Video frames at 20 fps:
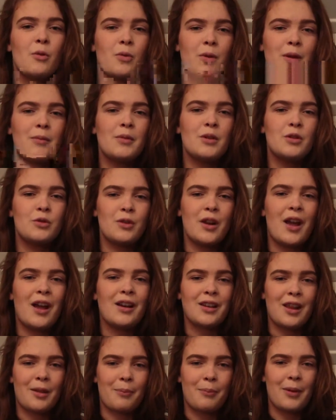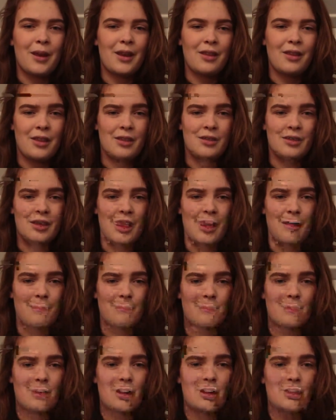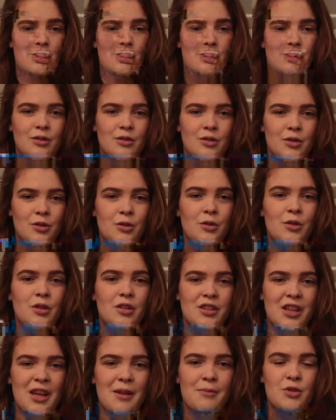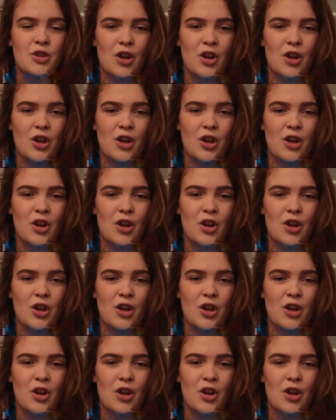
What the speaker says: women do not get paid the same to do the same